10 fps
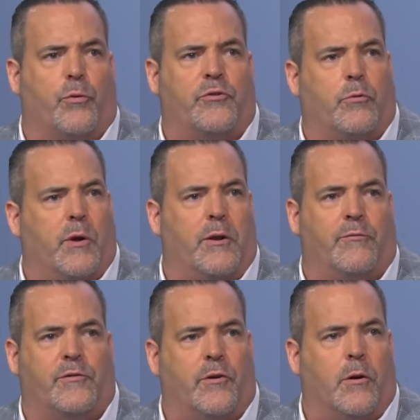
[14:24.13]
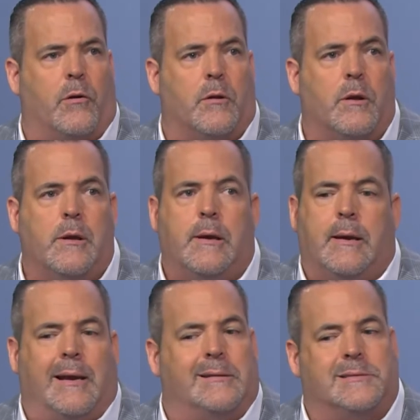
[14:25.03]
What's your rate of return?
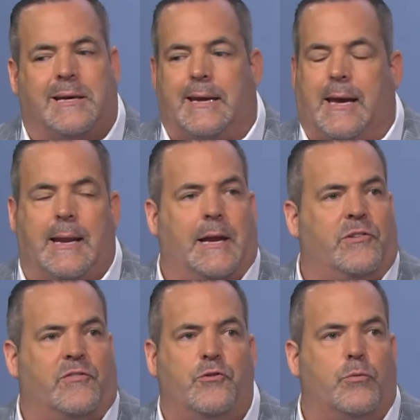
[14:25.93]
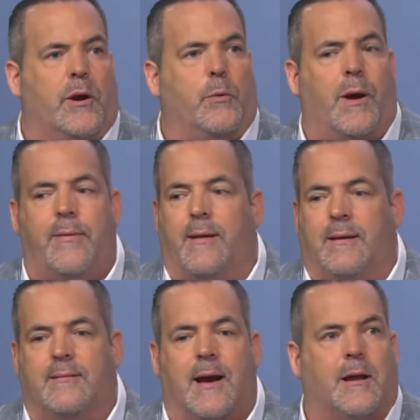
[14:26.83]
And I was like, and I just knew right away that
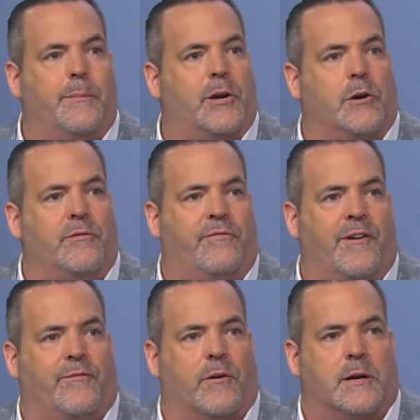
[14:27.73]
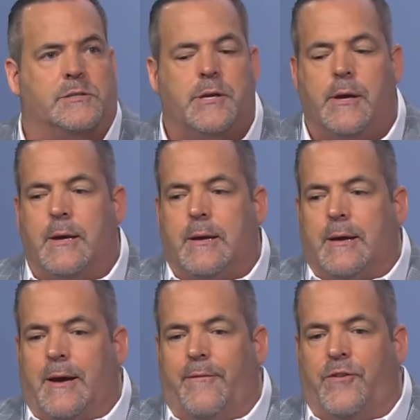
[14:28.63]
he's not going to be a good fit for us.
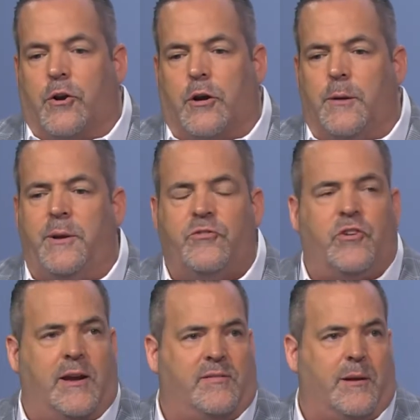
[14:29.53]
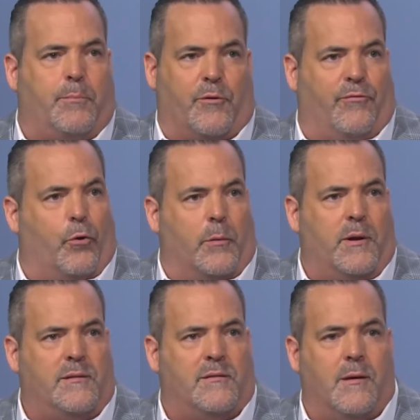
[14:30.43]
If you're going to be chasing
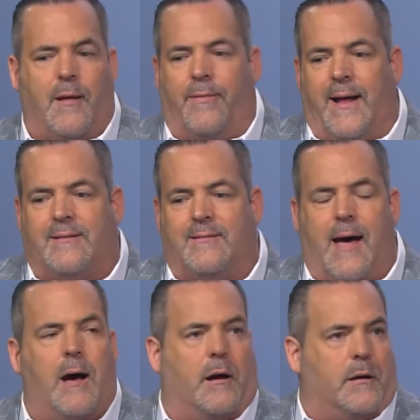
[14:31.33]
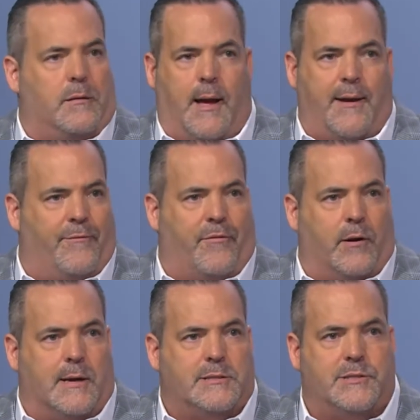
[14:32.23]
performance, that's not a client for
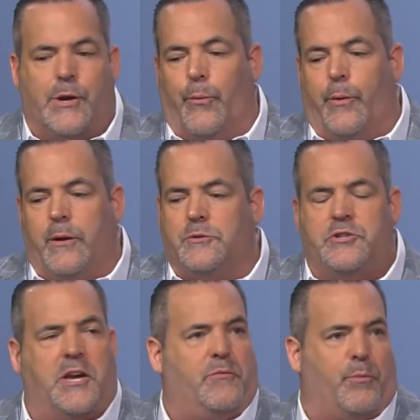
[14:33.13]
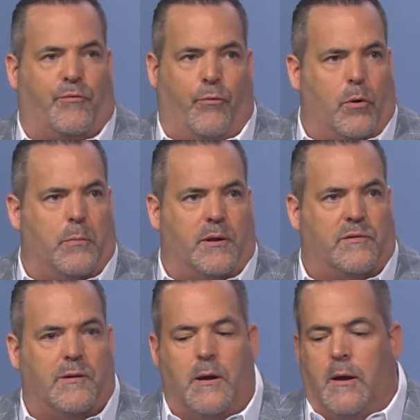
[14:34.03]
us. We don't chase
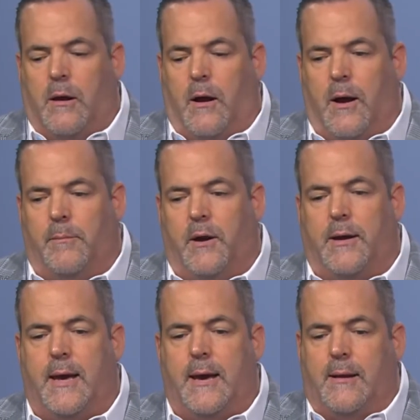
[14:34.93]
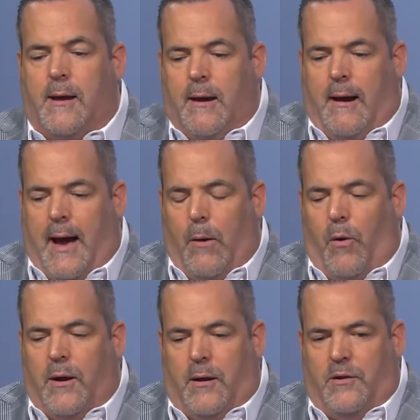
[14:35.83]
performance. Again, I
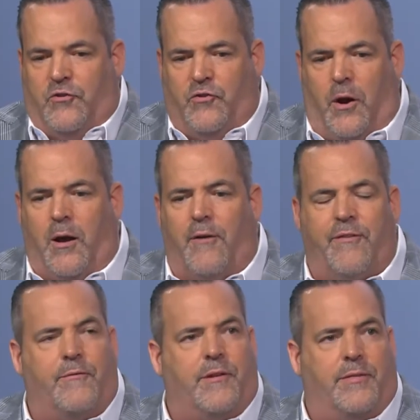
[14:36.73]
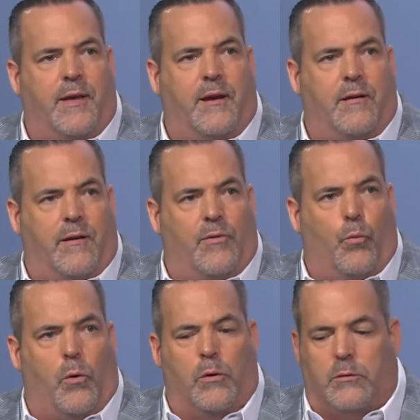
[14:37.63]
want to shut off everything in the
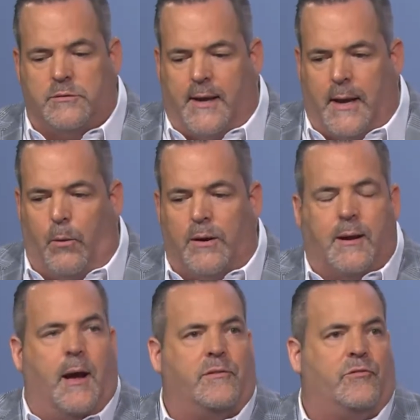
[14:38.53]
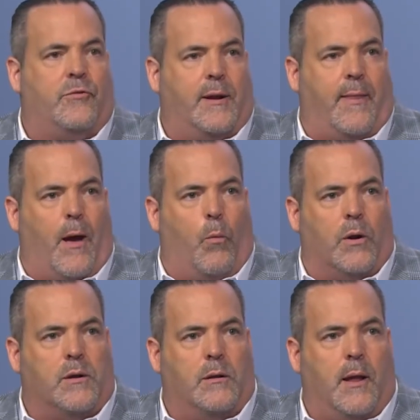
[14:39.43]
world and I want to concentrate on that
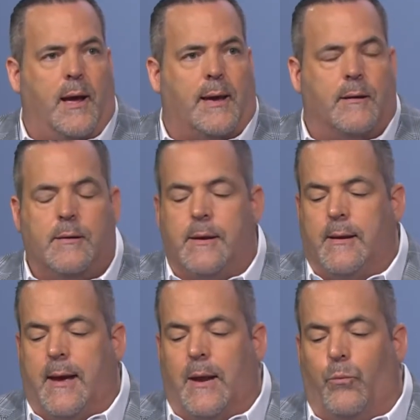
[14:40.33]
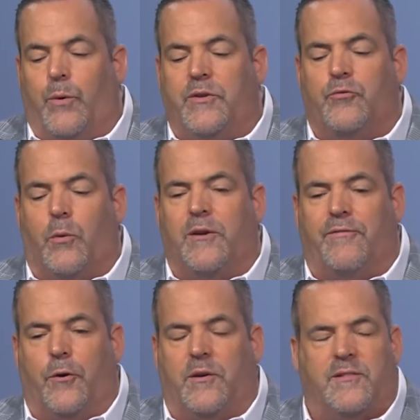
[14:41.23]
one client. And we just want to
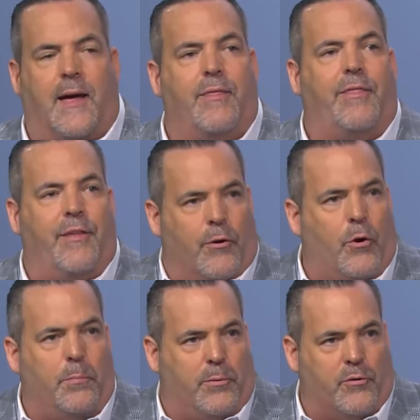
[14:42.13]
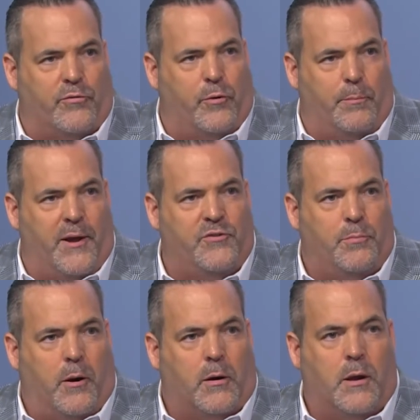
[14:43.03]
focus on their own personal
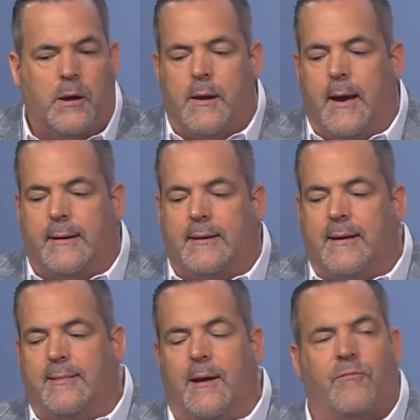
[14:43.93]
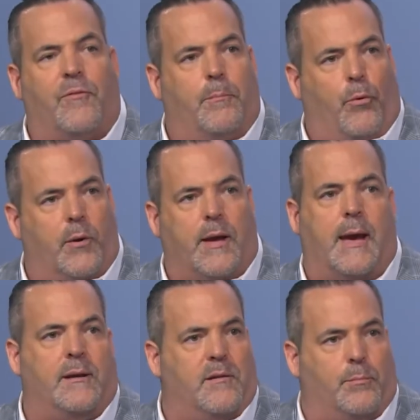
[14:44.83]
benchmark and get them from point
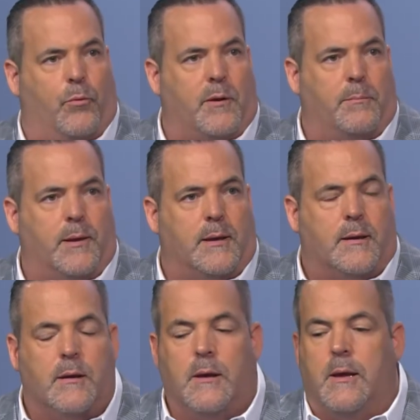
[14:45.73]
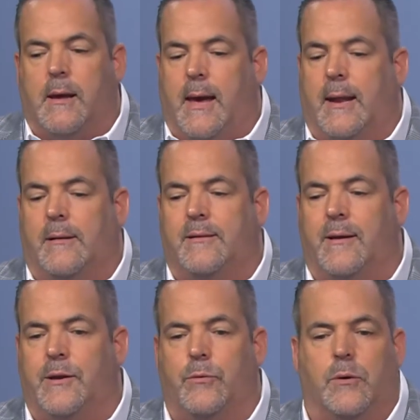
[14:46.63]
A to point B. And I'll
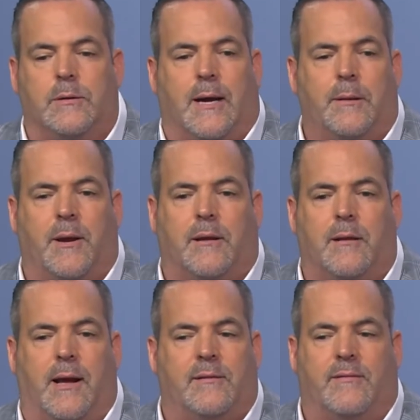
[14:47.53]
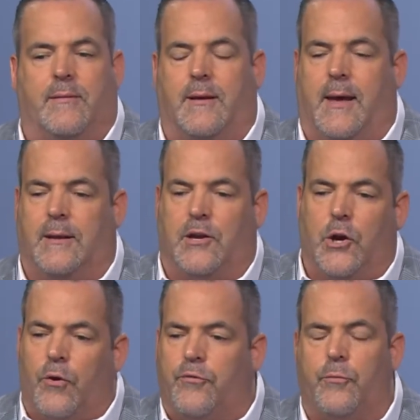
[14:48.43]
tell you, a lot of my clients can
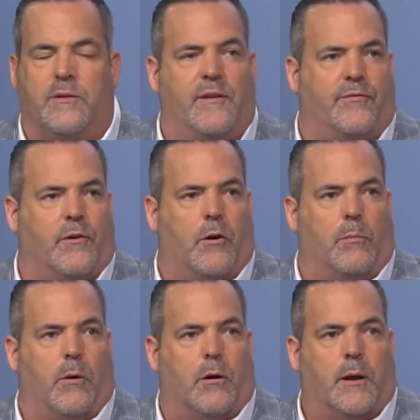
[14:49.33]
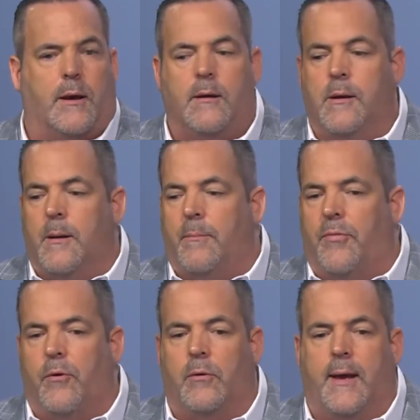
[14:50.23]
go through a difficult market, but
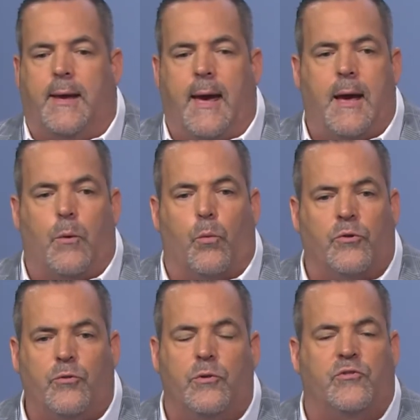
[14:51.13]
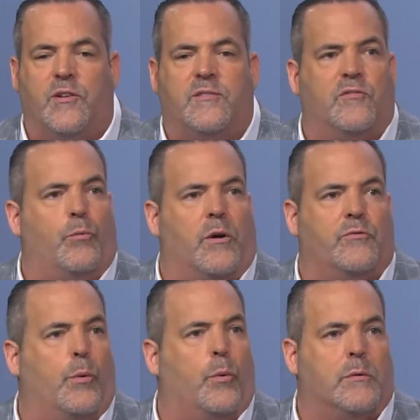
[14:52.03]
they're like, hey, we're doing just as well
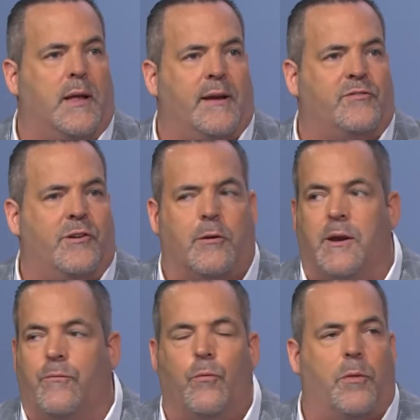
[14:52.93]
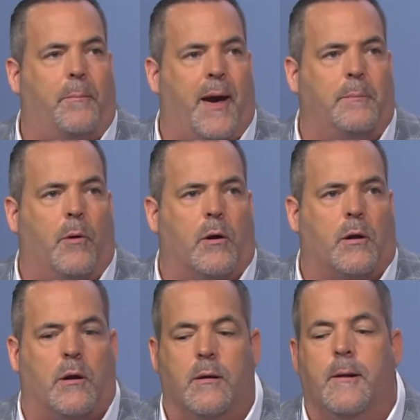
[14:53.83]
as we were last year, even with a bad
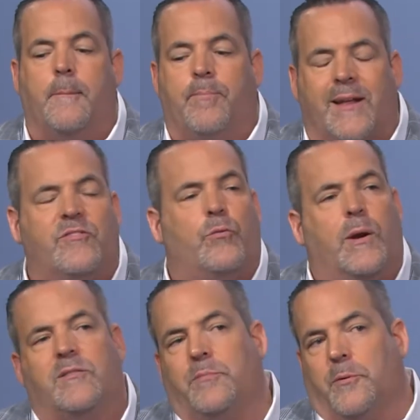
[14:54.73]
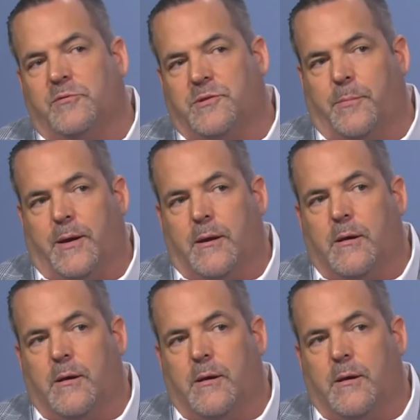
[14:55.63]
market. that's the way it's supposed to be.